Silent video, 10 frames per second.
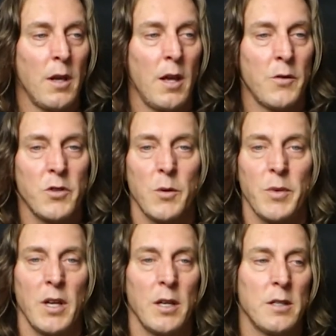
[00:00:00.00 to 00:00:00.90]
F sharp
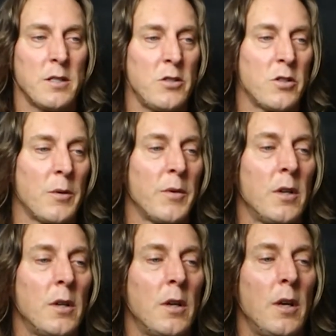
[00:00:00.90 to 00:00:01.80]
and C sharp.
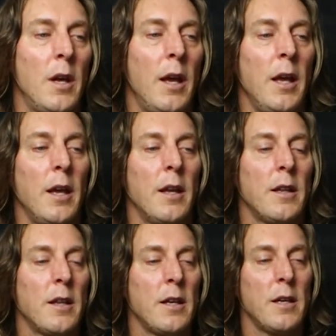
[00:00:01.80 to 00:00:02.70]

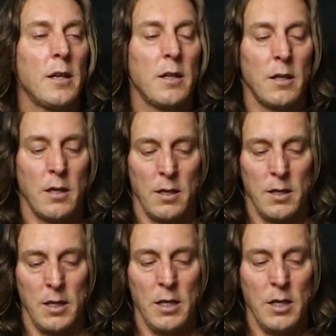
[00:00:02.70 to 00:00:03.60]
And then
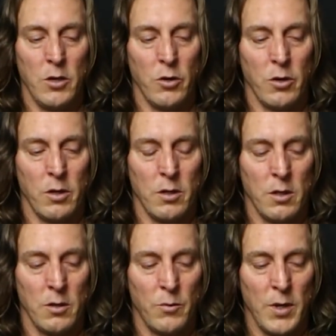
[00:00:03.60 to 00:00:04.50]
the E chord,
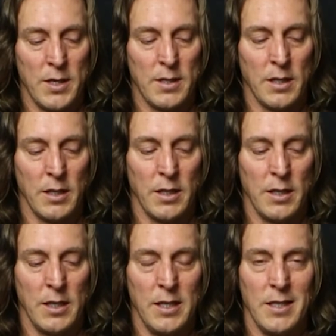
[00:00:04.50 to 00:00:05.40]
basically the
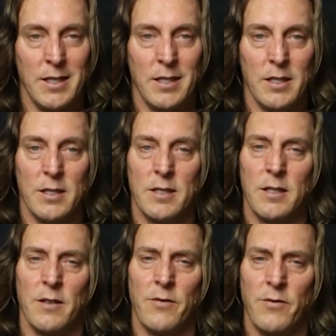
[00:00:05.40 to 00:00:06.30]
E is
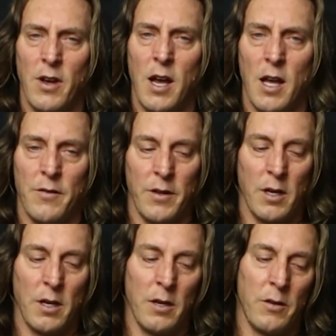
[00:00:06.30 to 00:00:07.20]
the 5
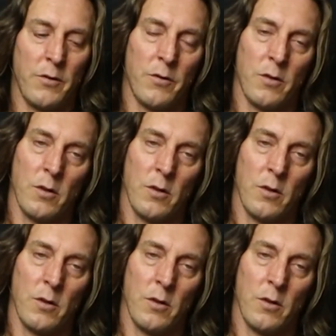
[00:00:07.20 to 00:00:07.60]
of